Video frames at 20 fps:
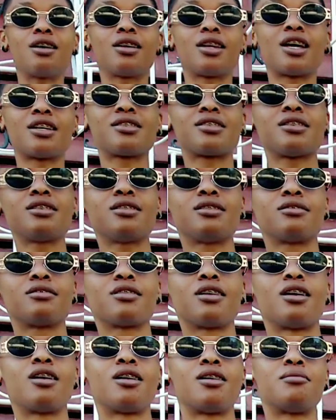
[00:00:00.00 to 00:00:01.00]
that's it
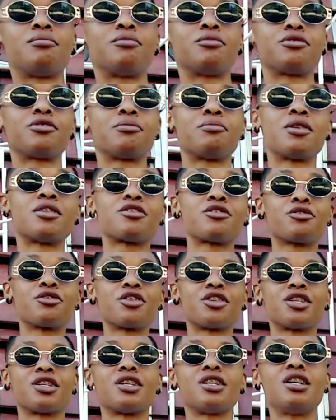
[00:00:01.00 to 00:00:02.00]
for my
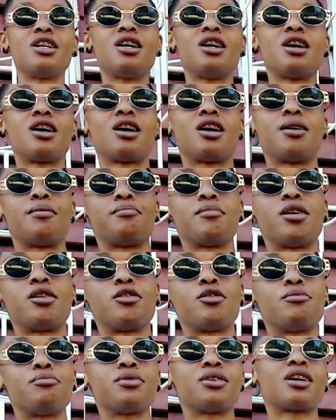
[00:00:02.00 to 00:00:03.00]
story. I
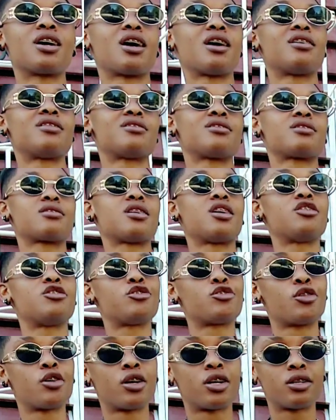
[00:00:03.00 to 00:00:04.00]
hope you guys
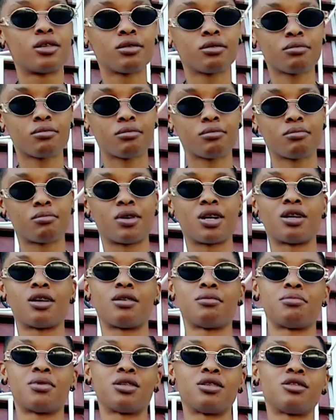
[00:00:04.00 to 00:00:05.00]
enjoyed
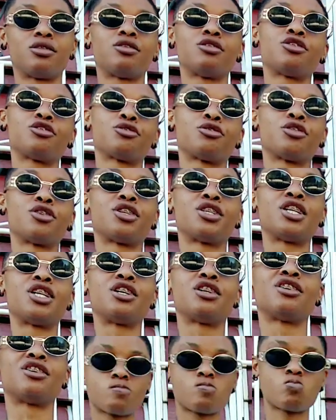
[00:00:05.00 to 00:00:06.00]
my little story
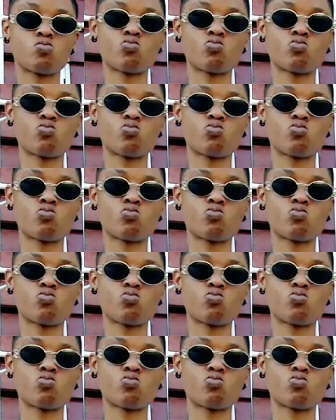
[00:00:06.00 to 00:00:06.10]
there.